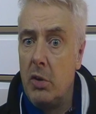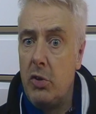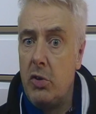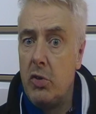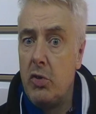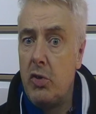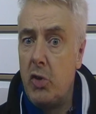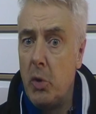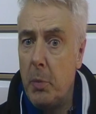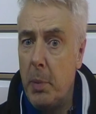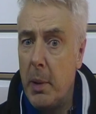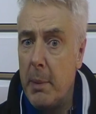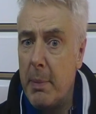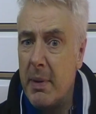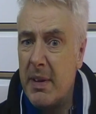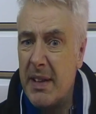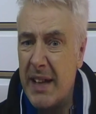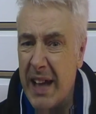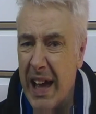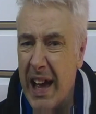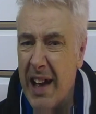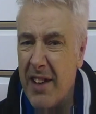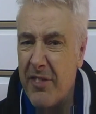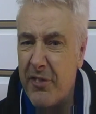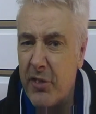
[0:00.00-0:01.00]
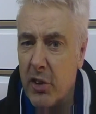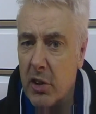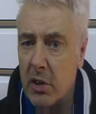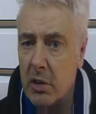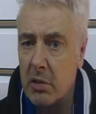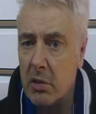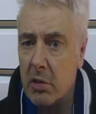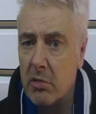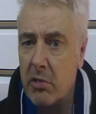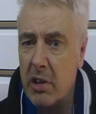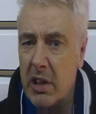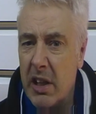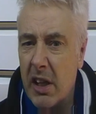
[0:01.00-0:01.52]
you'd be a bit careful,
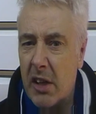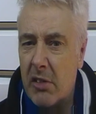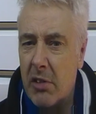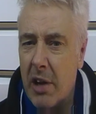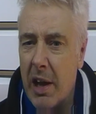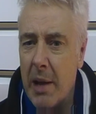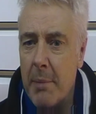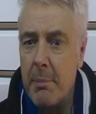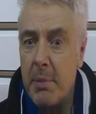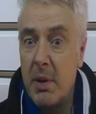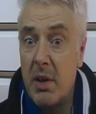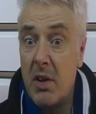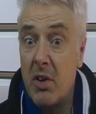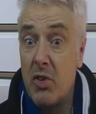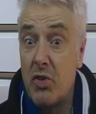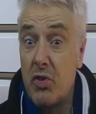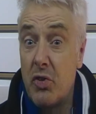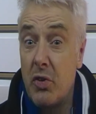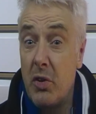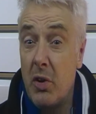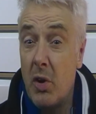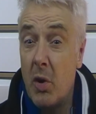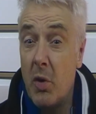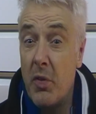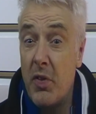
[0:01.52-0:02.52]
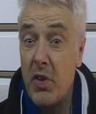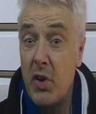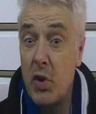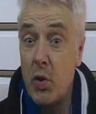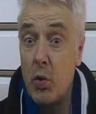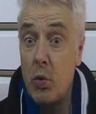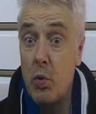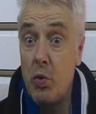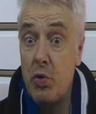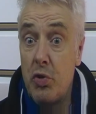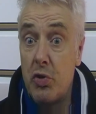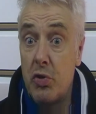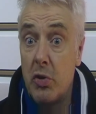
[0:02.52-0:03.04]
really, Graham, because, you know, the
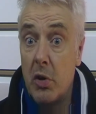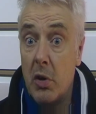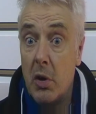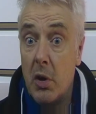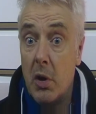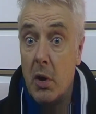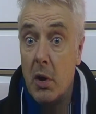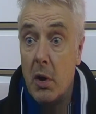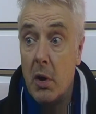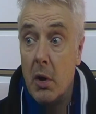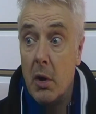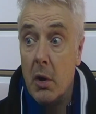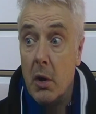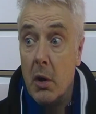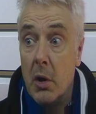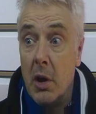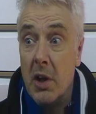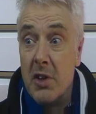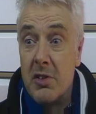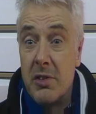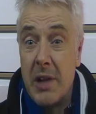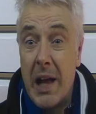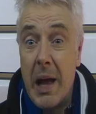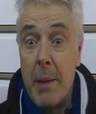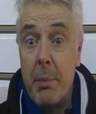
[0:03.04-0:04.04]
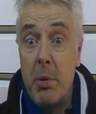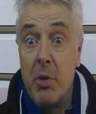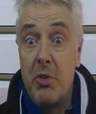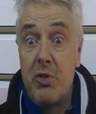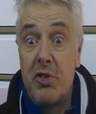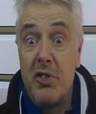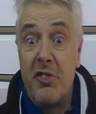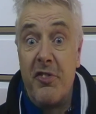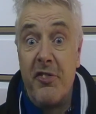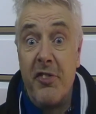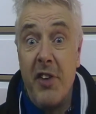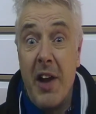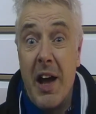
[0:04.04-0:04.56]
Ouse is liable
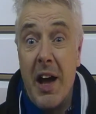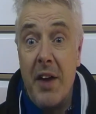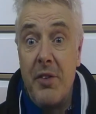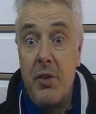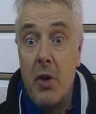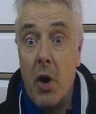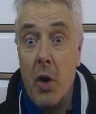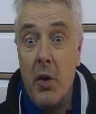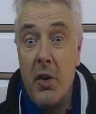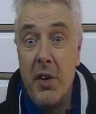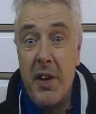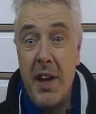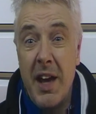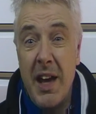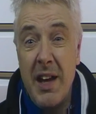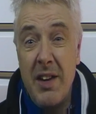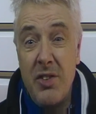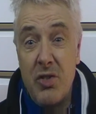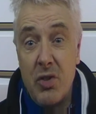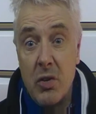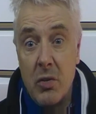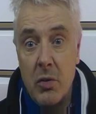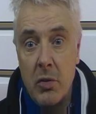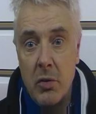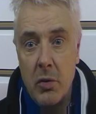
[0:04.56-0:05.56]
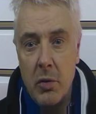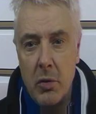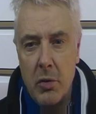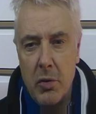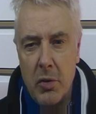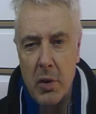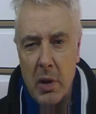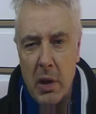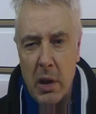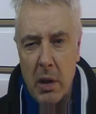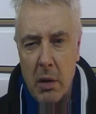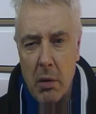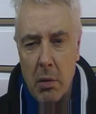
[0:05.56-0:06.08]
to flood on occasions, you
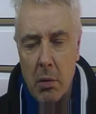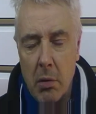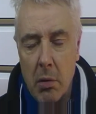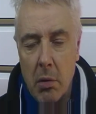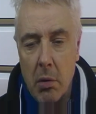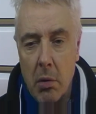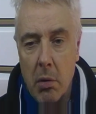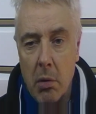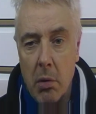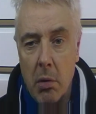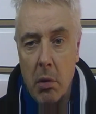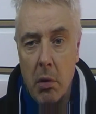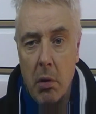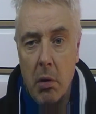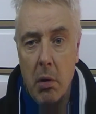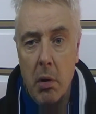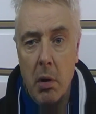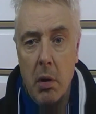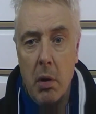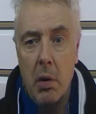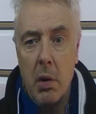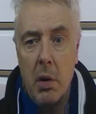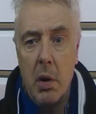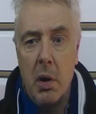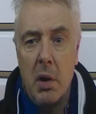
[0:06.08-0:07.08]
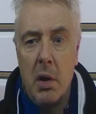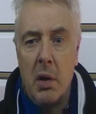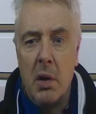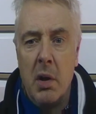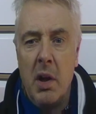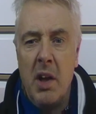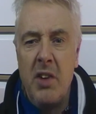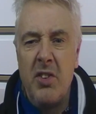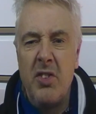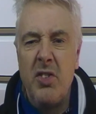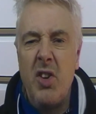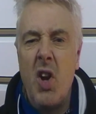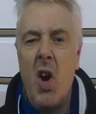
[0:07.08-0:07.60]
see.
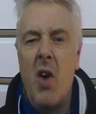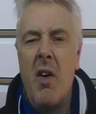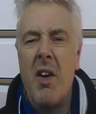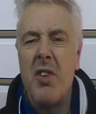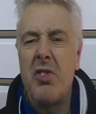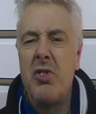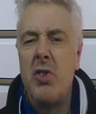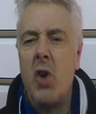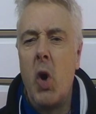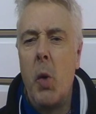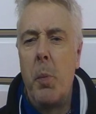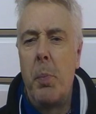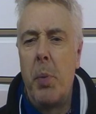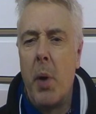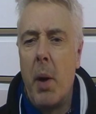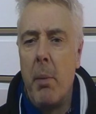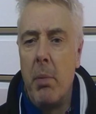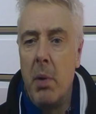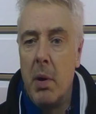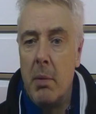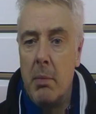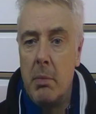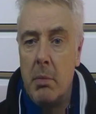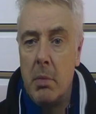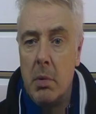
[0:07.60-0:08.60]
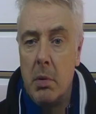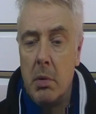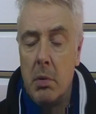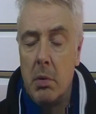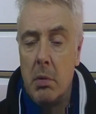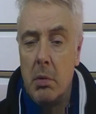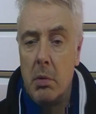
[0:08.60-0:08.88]
He said, no, that's no problem.